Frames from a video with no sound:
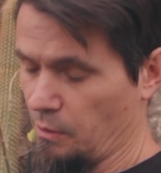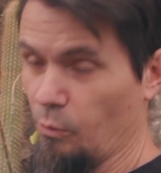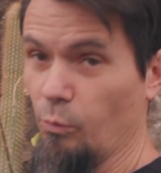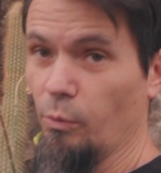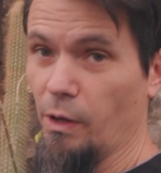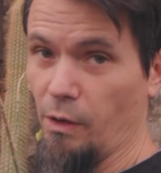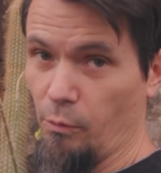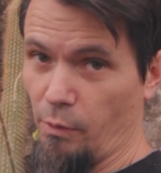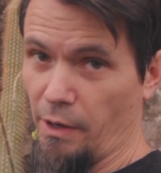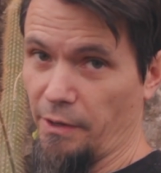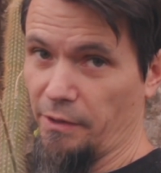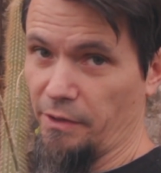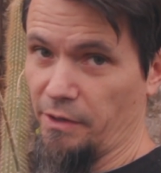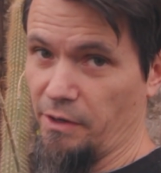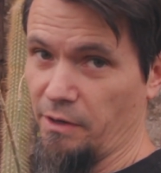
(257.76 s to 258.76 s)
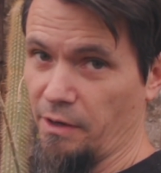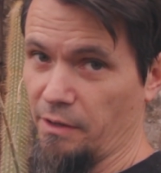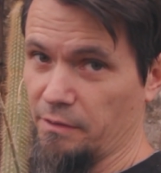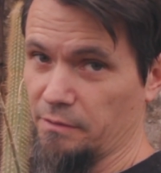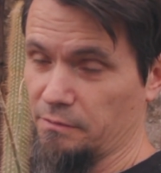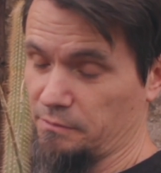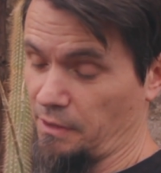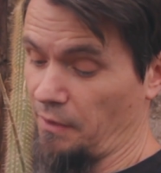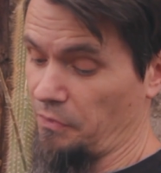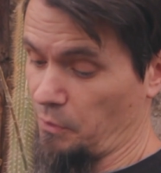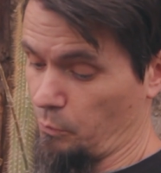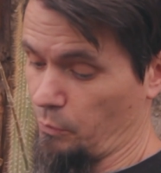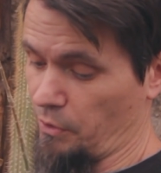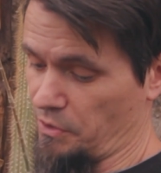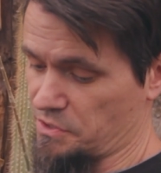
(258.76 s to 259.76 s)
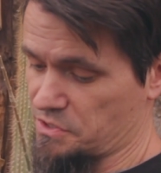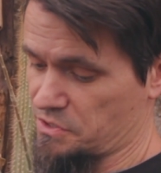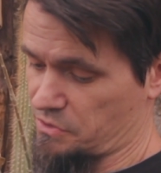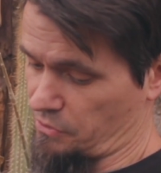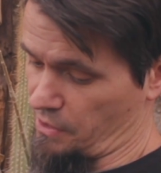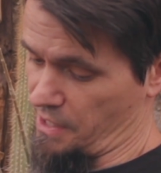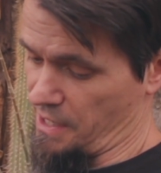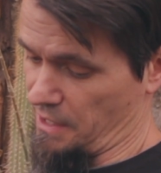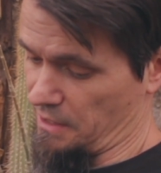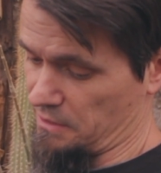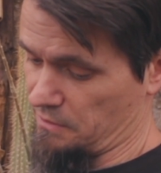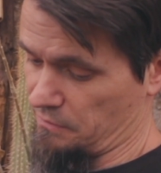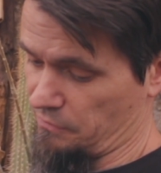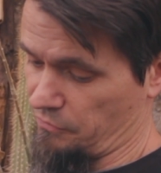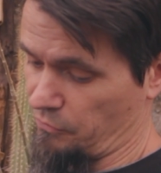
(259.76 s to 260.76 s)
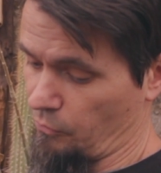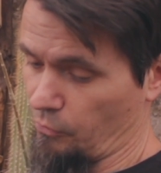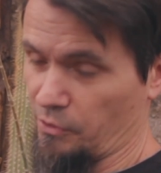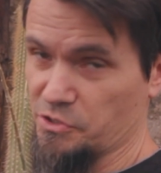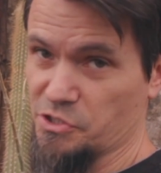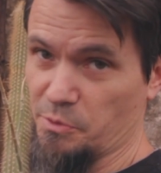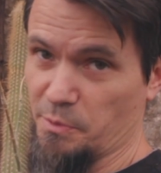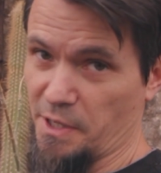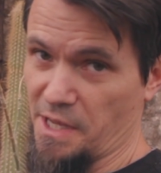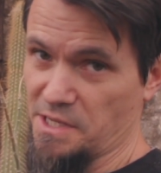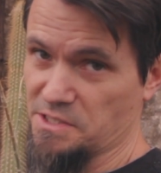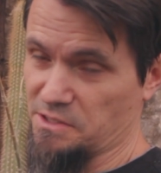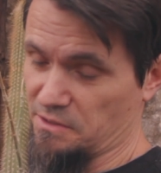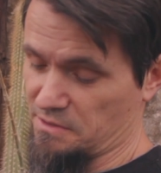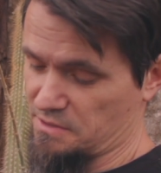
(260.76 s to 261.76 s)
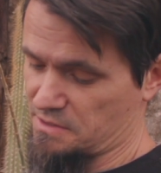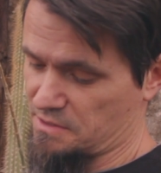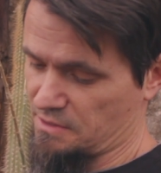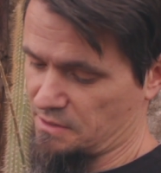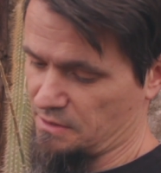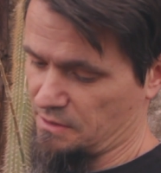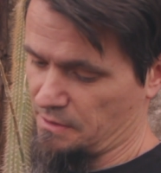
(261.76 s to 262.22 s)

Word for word: Well water got the worst grade, 4 germinations.